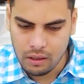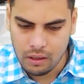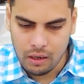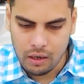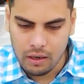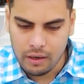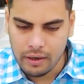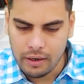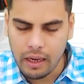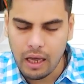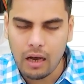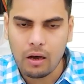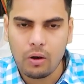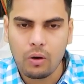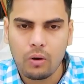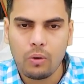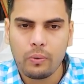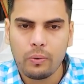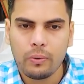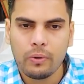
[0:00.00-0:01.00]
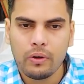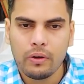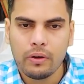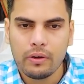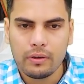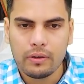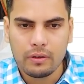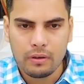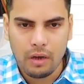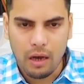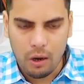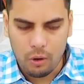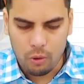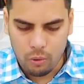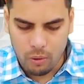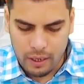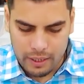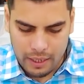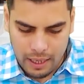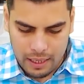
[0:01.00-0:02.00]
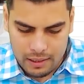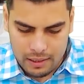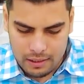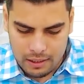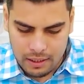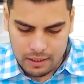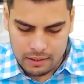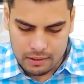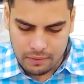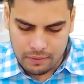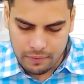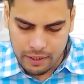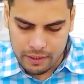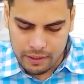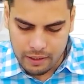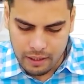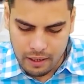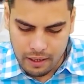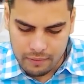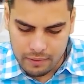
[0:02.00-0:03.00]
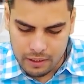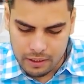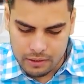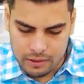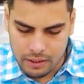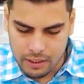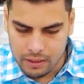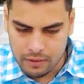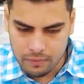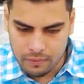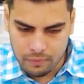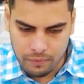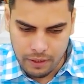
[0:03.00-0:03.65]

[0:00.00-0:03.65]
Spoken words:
Now, how do I calculate the weighted average rate?